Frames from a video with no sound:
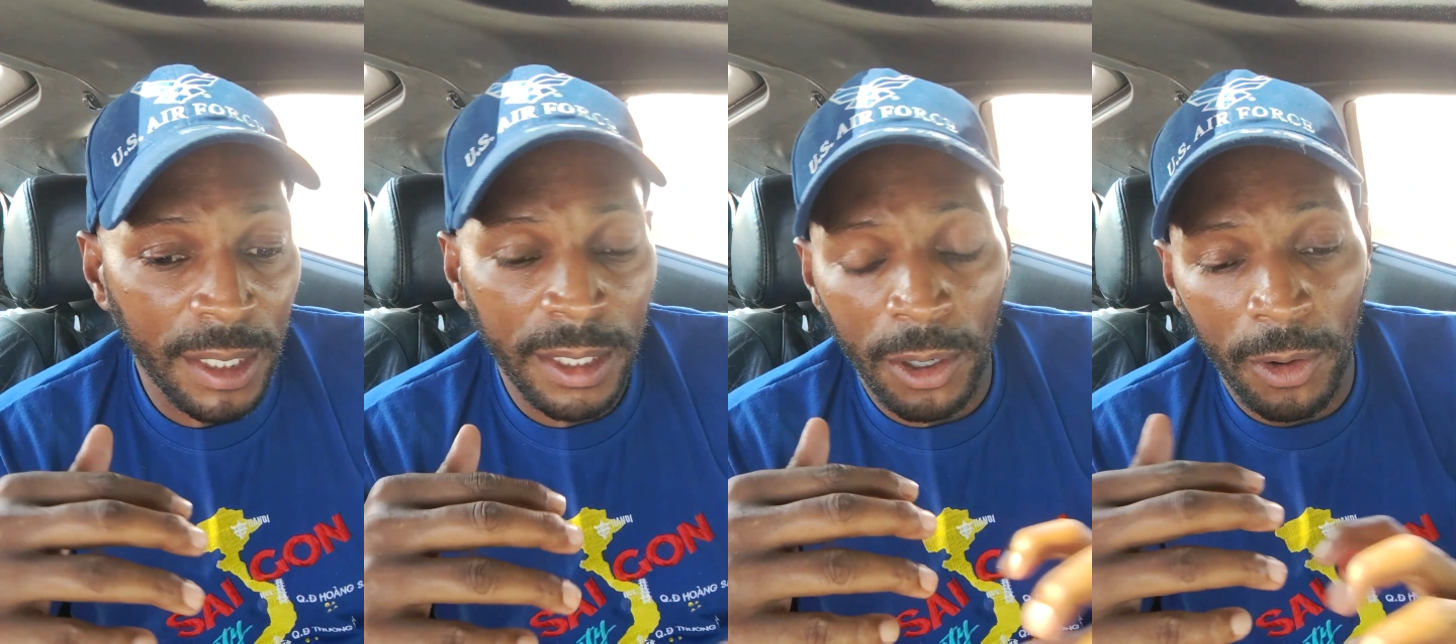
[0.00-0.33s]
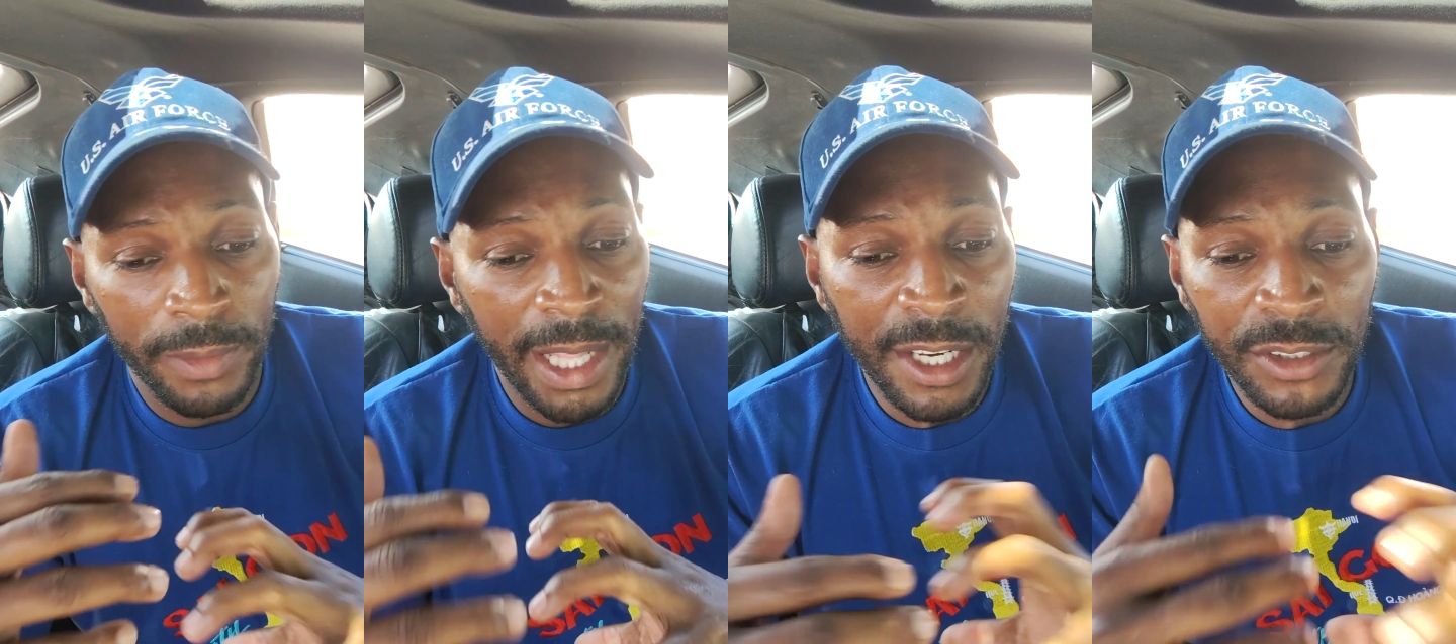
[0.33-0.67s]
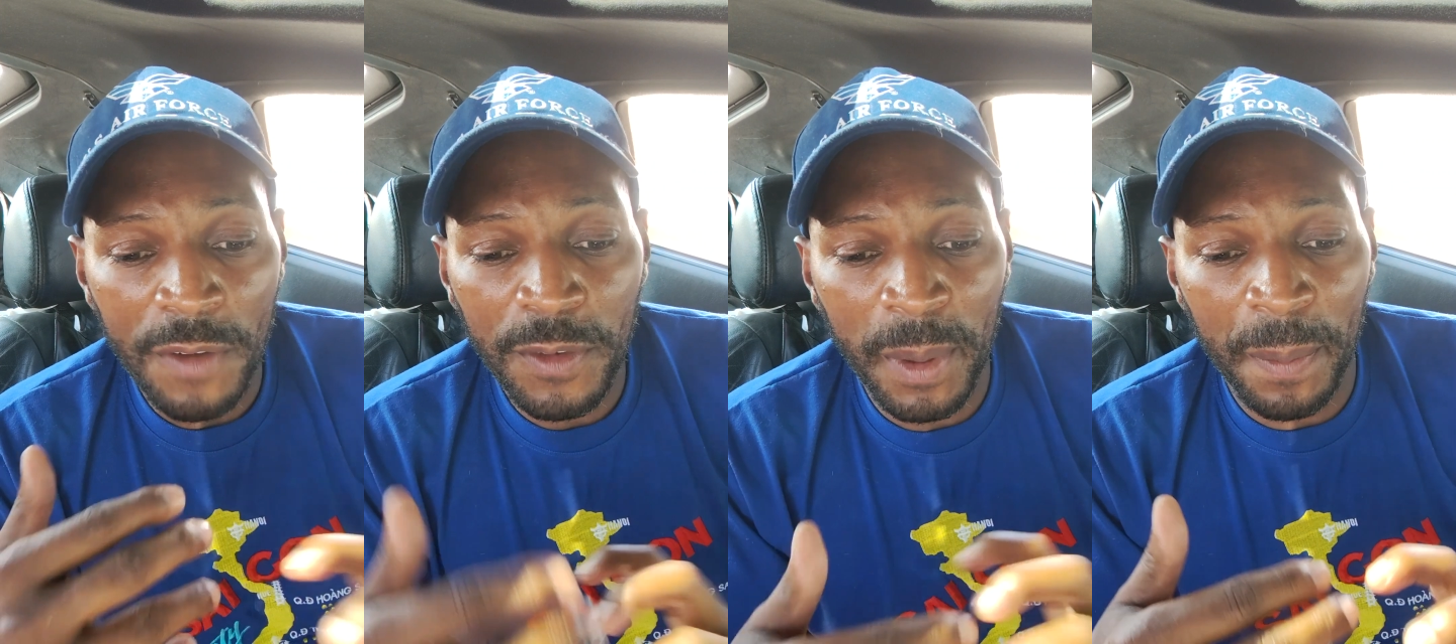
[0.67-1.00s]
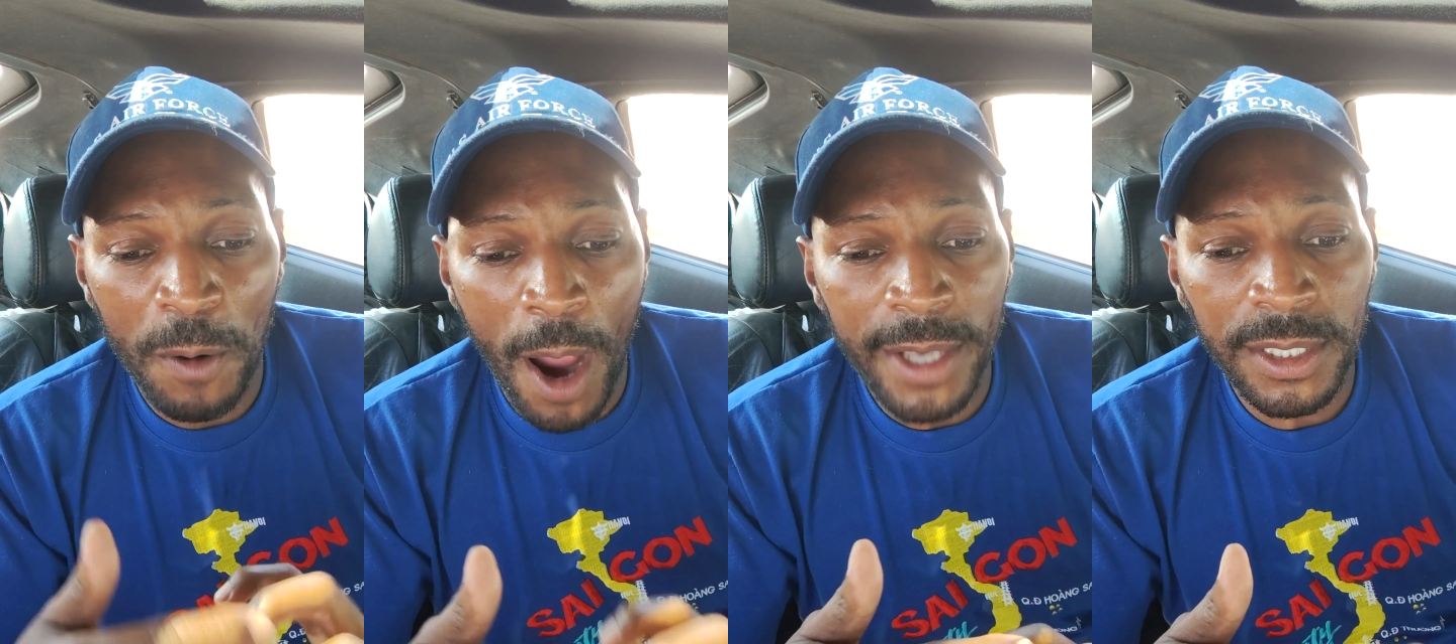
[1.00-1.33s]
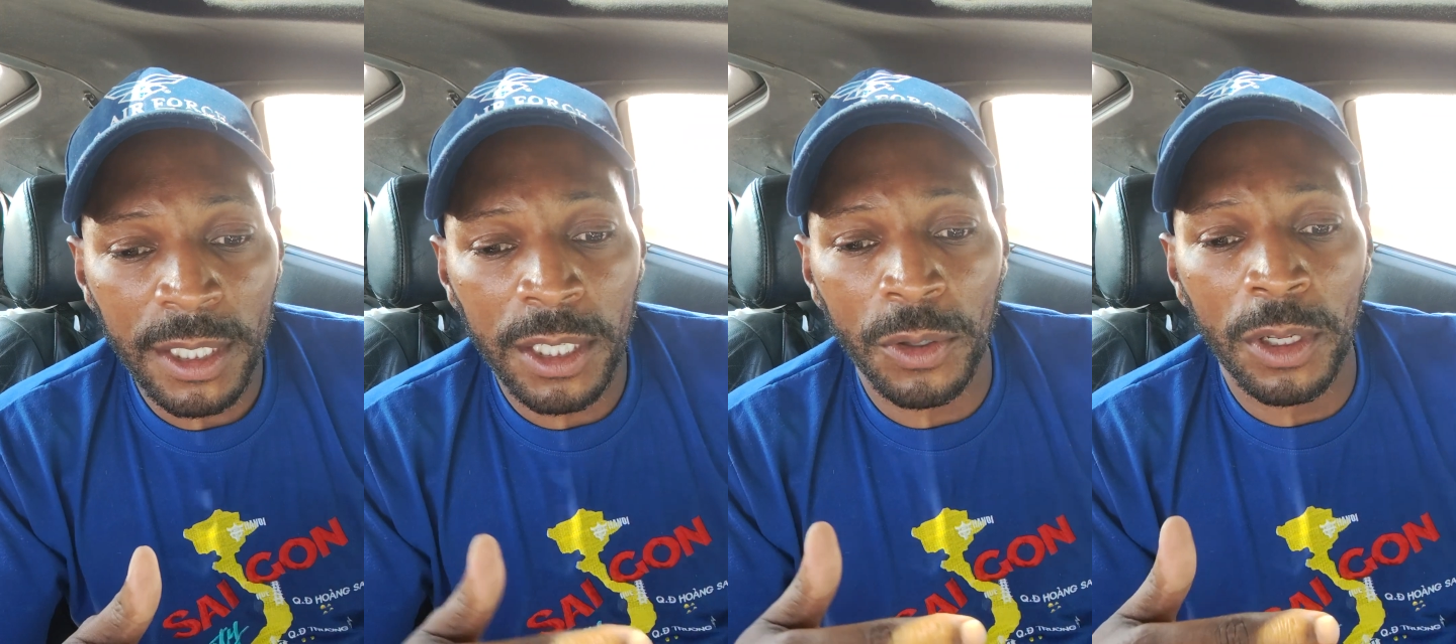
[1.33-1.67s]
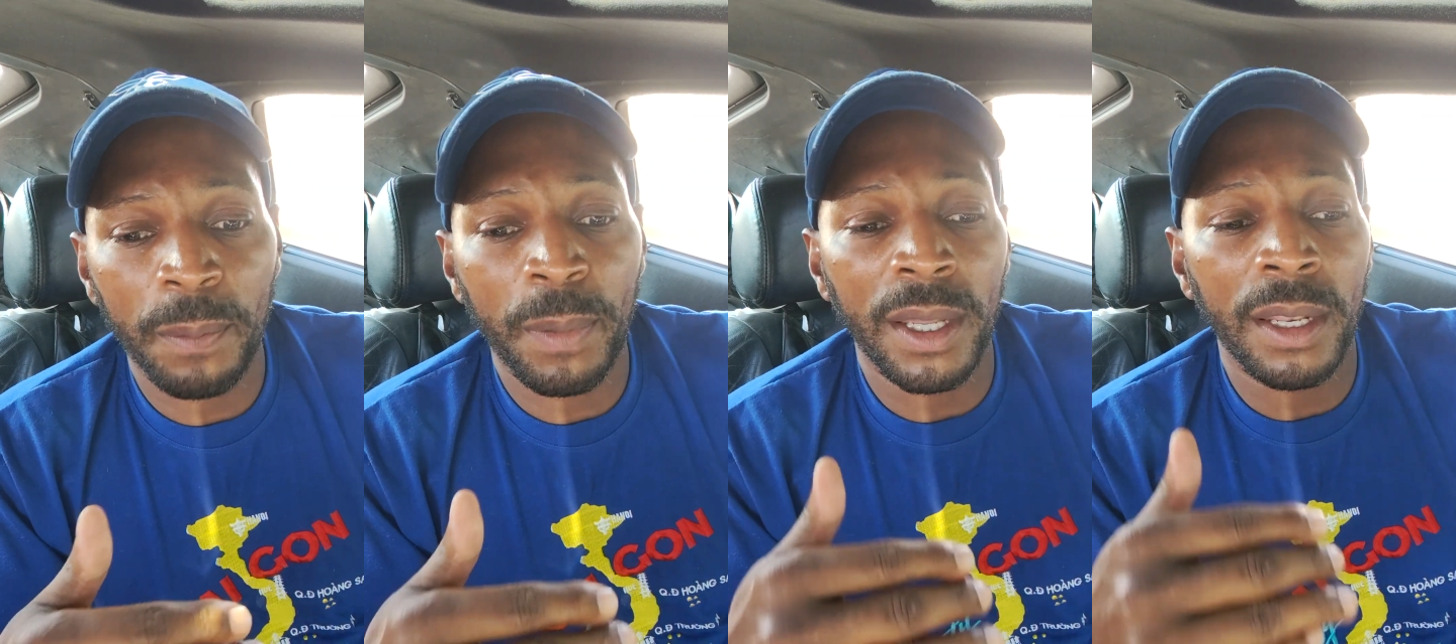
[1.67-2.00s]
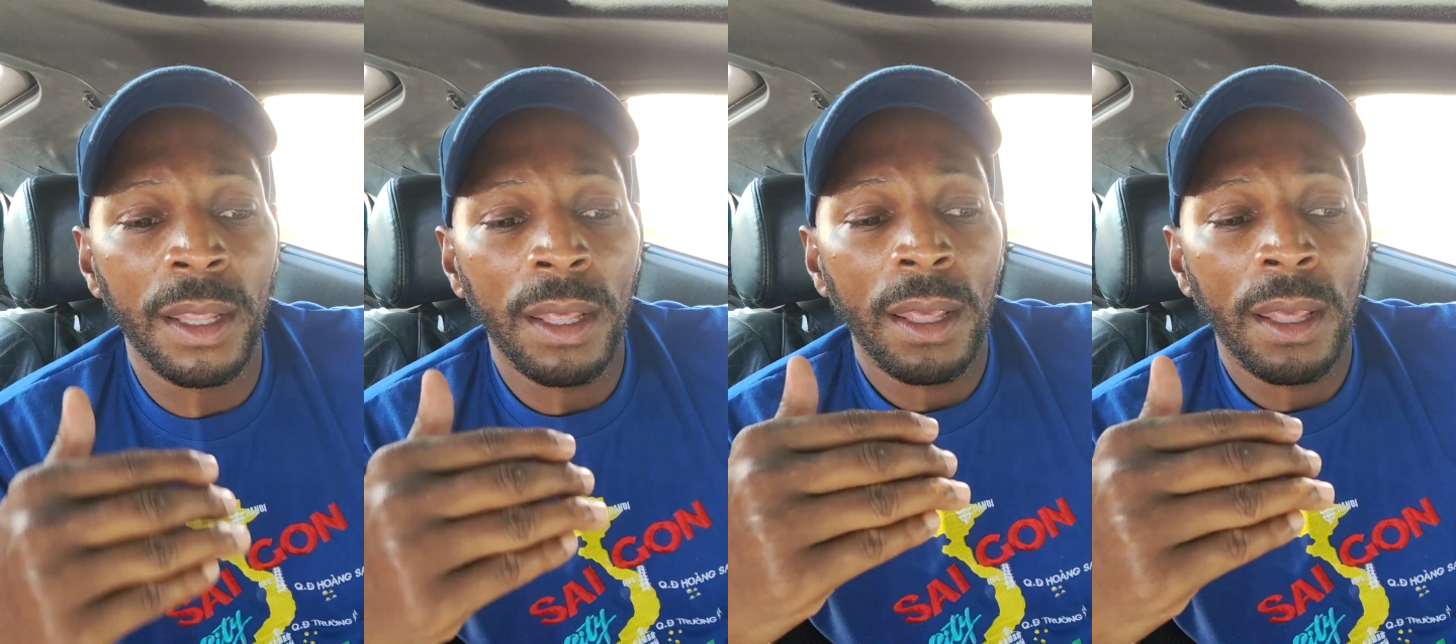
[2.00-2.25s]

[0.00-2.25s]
they deserve to be prosecuted, but